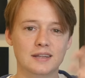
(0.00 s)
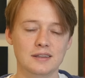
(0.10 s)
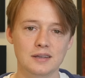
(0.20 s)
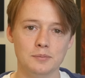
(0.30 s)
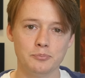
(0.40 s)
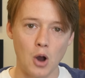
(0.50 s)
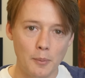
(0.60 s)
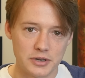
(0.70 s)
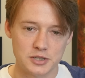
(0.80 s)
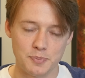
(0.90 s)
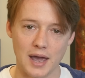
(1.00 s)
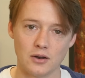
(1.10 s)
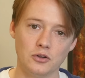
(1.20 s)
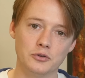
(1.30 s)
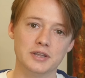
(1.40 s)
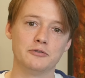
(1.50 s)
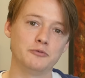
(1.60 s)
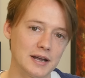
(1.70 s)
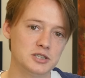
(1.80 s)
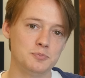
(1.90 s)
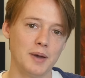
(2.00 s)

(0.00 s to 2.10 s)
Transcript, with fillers: in the properties panel or the effects